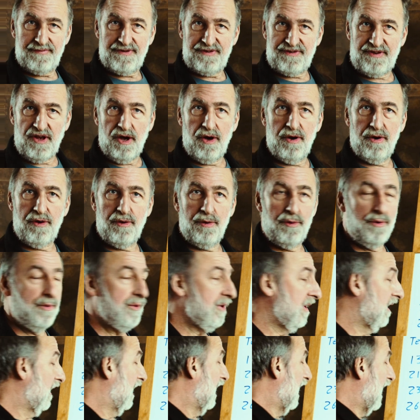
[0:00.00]
So
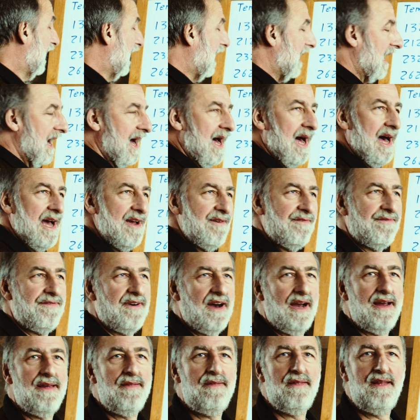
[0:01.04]
I
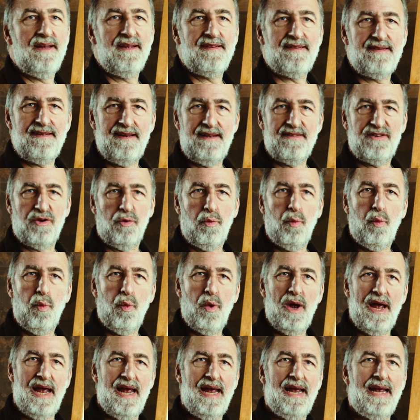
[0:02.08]
find this as a
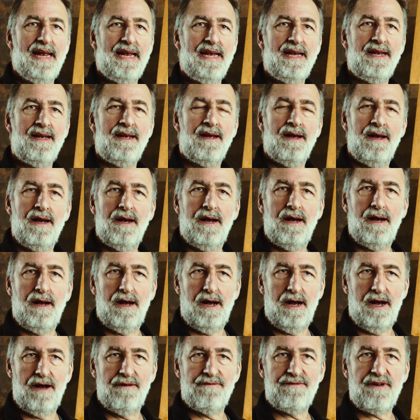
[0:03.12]
way
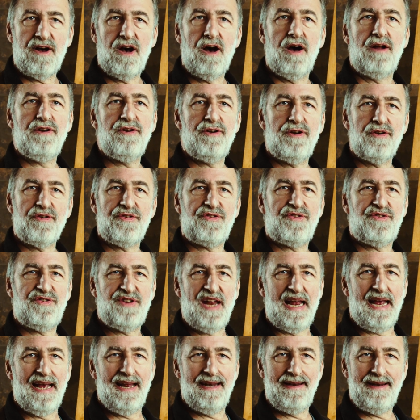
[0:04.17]
of
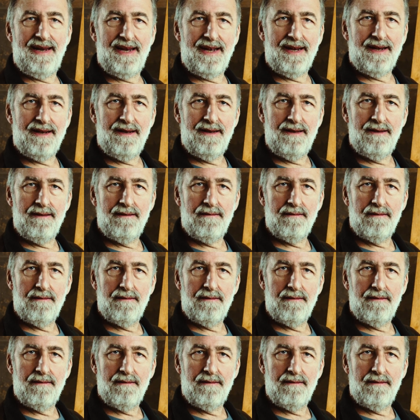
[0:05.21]
understanding,